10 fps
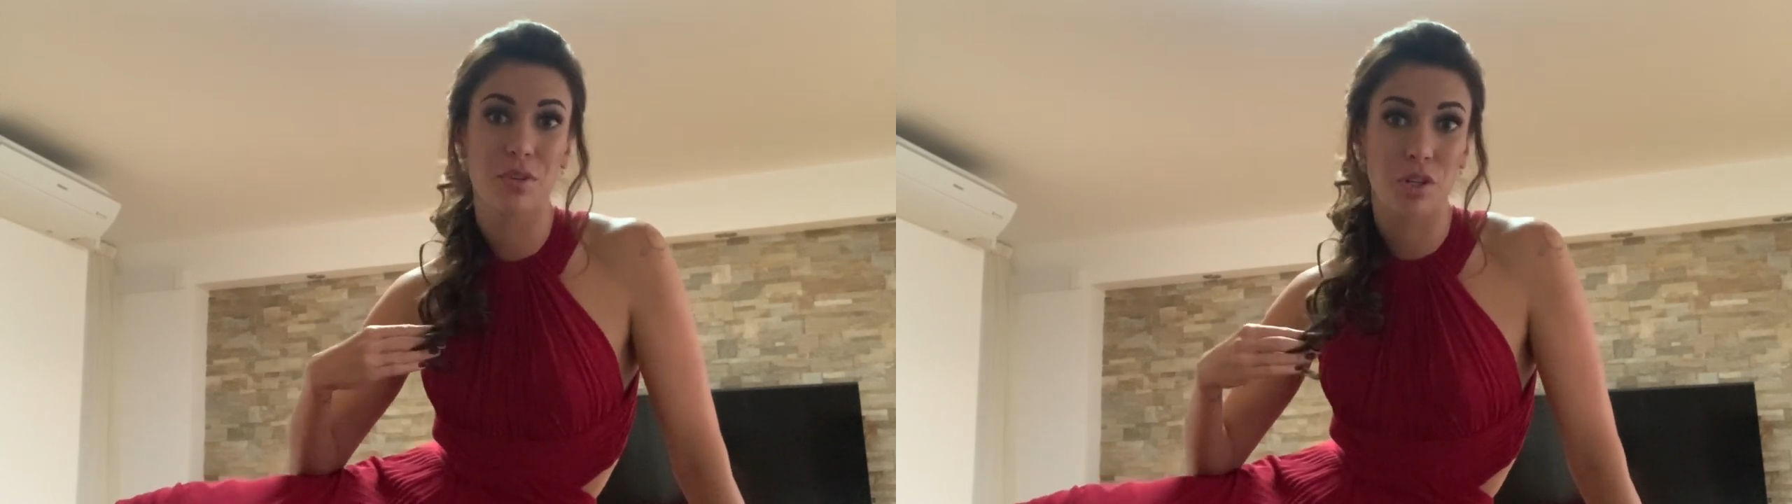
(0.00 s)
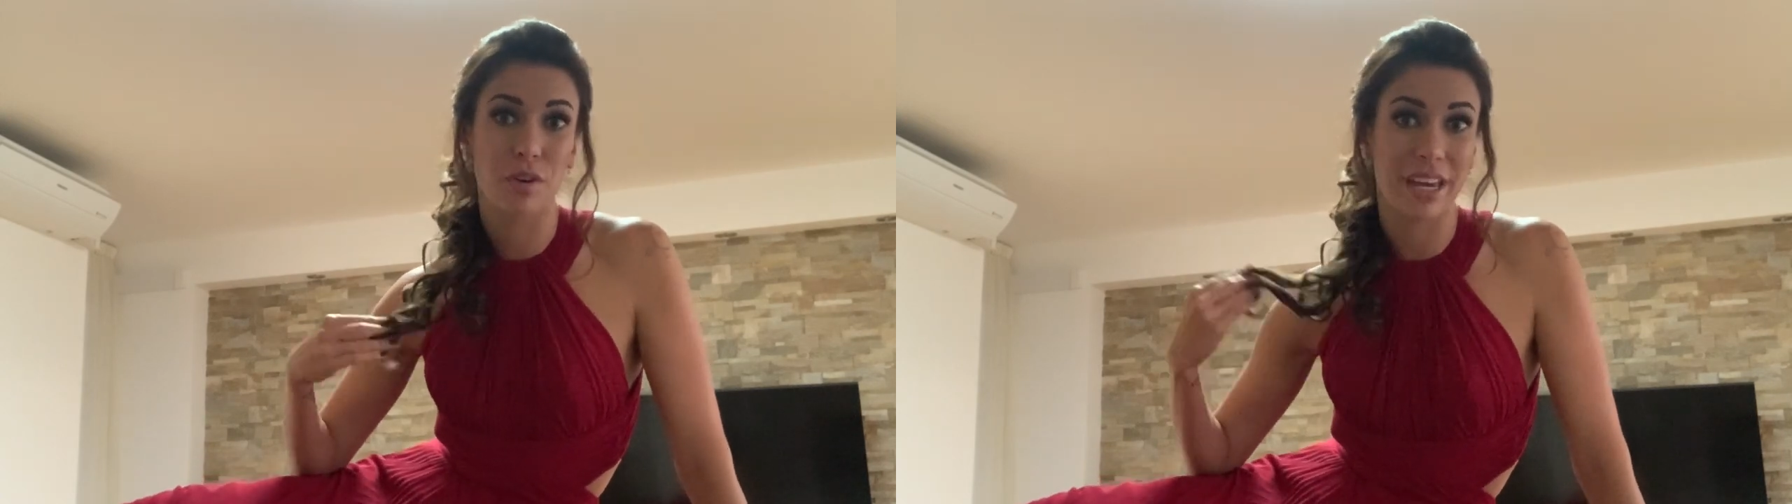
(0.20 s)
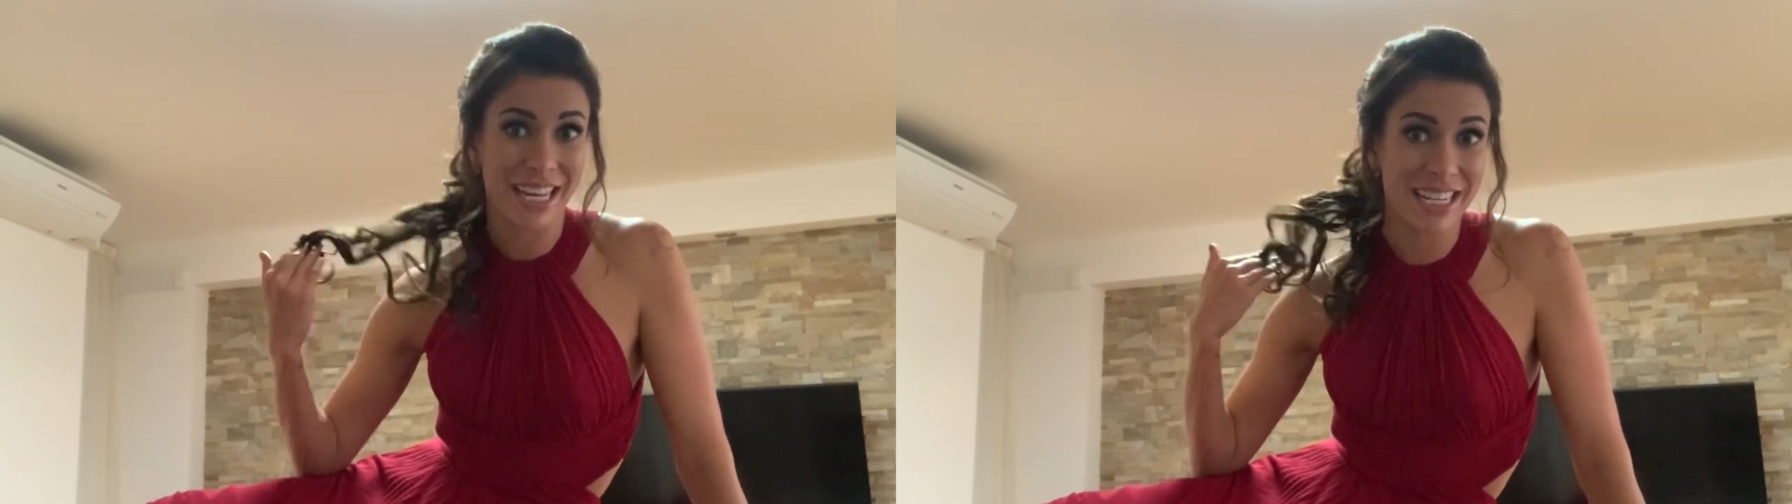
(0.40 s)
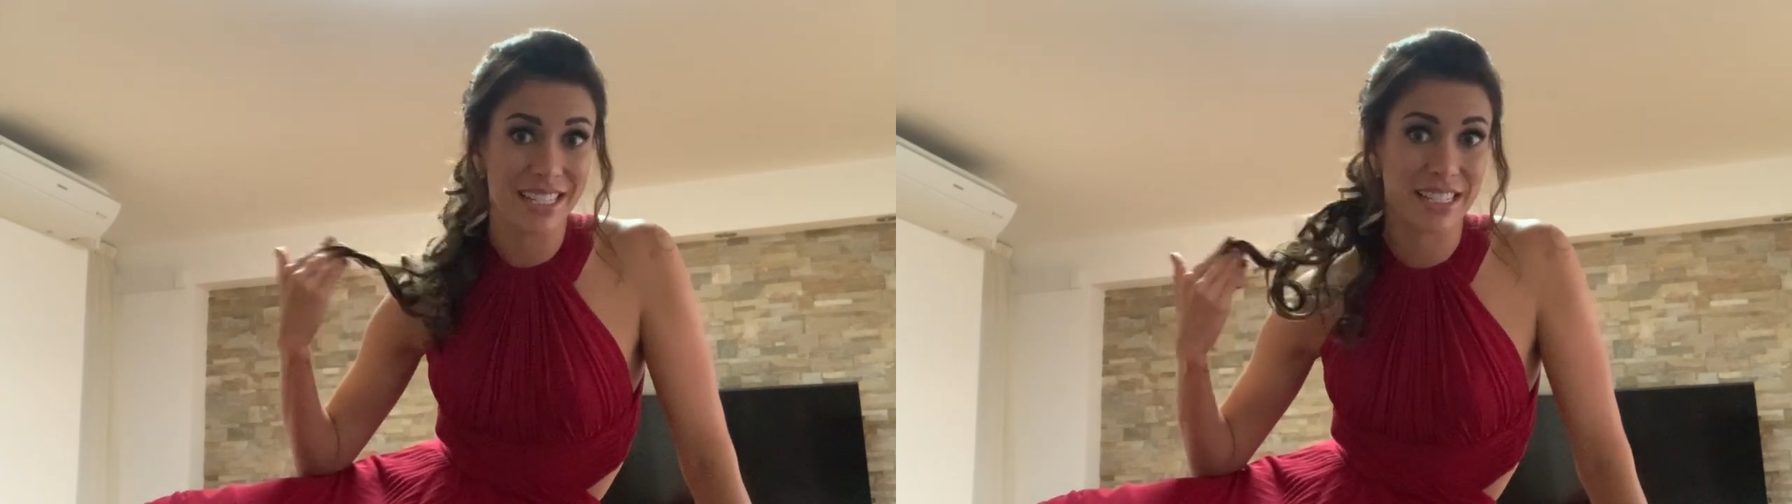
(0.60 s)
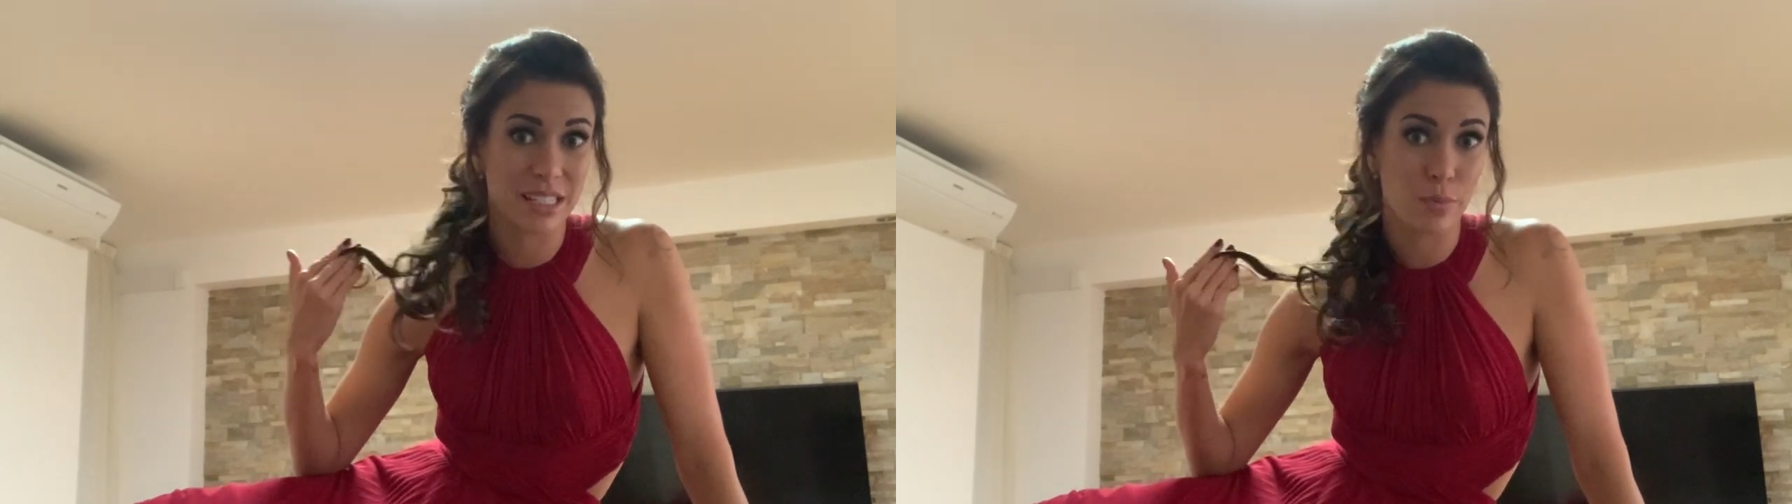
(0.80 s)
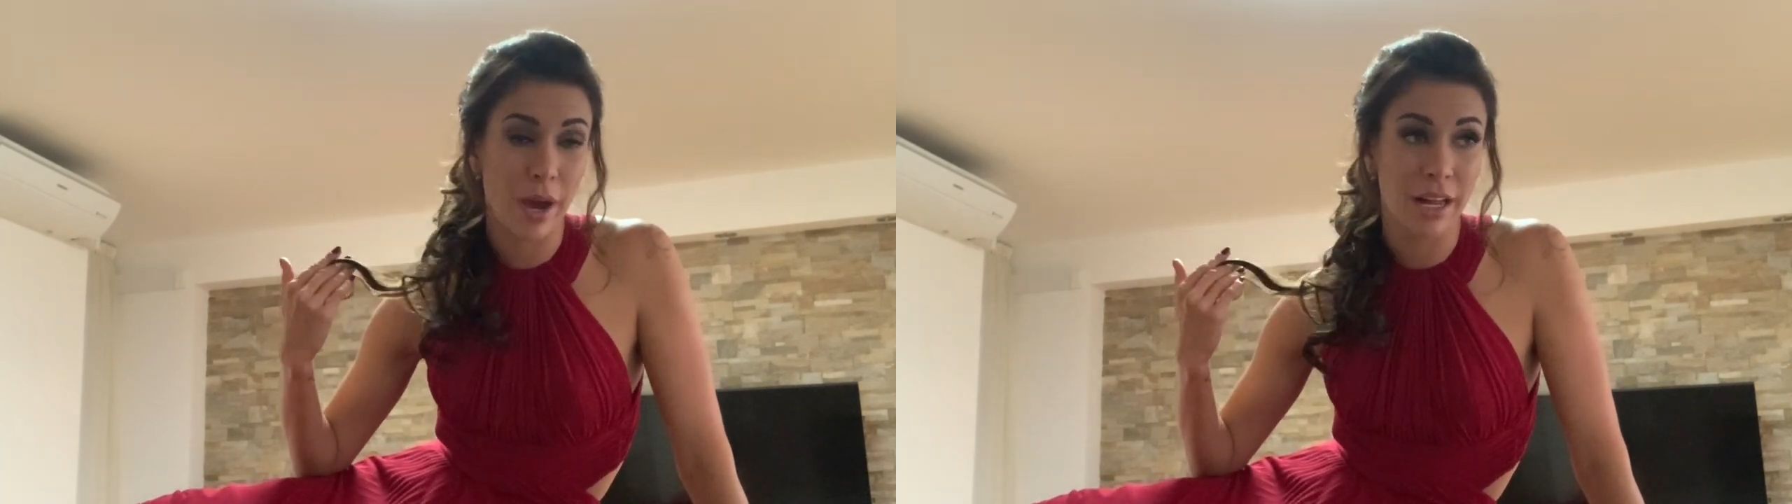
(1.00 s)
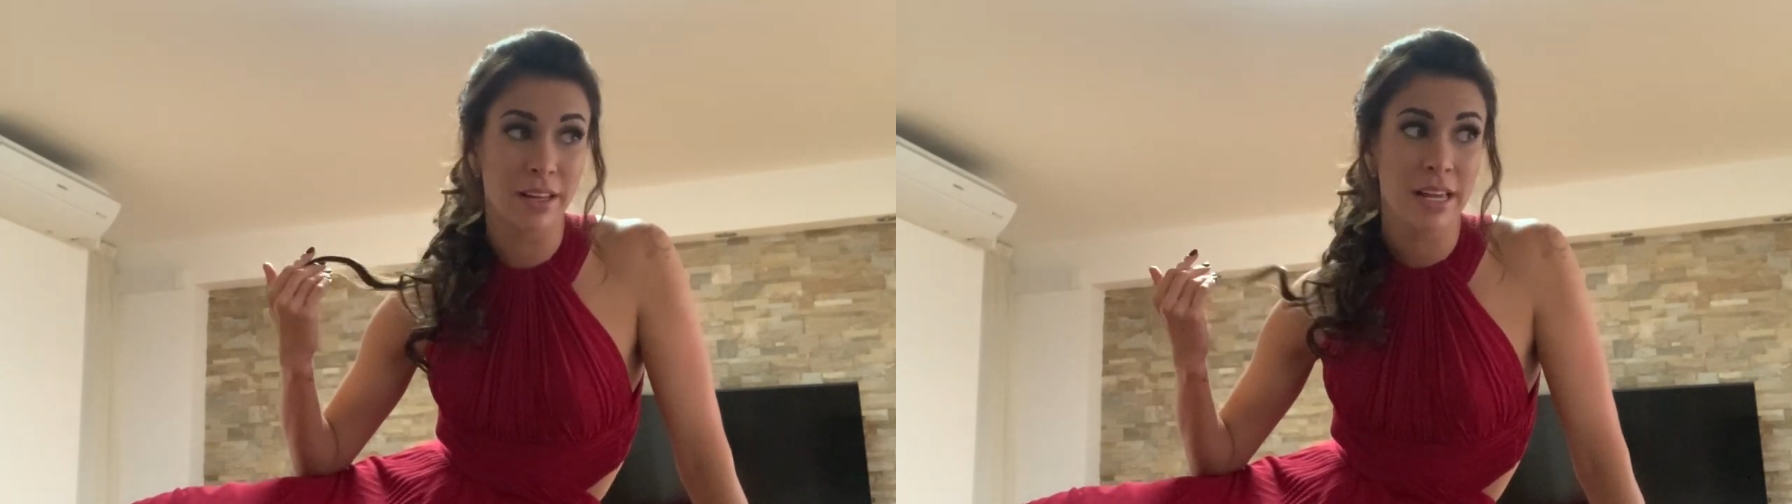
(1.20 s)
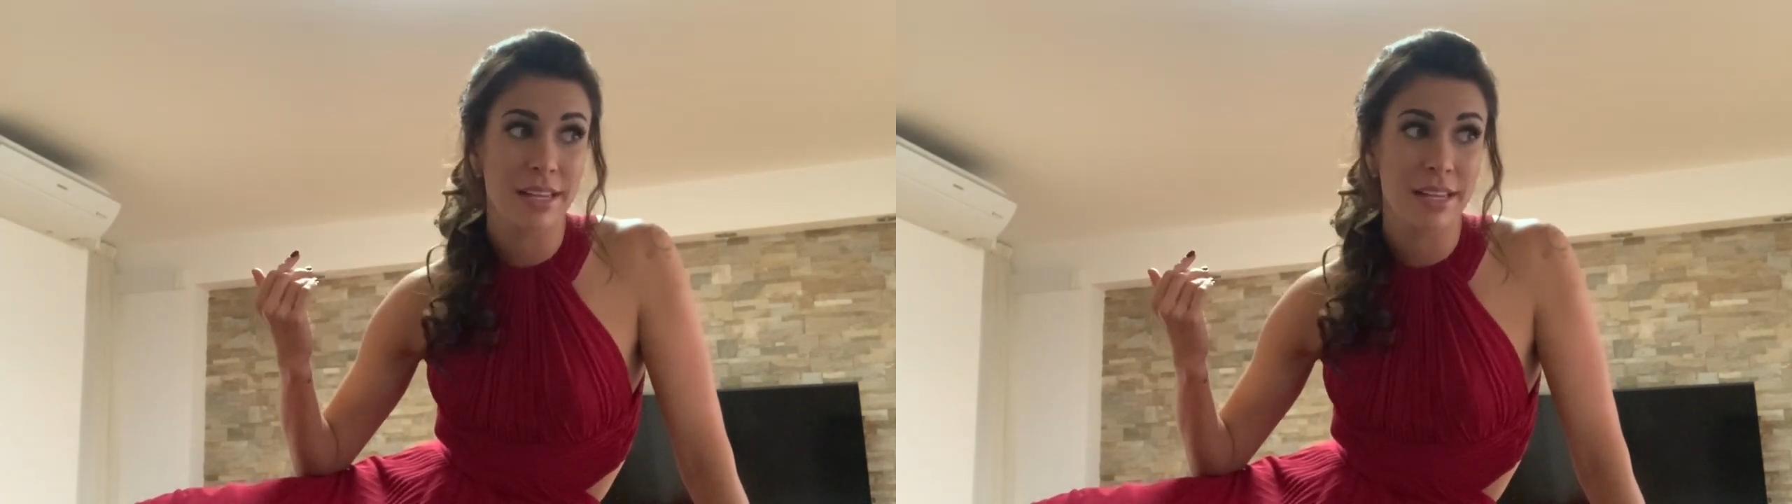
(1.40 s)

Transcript: shock, Indians as well.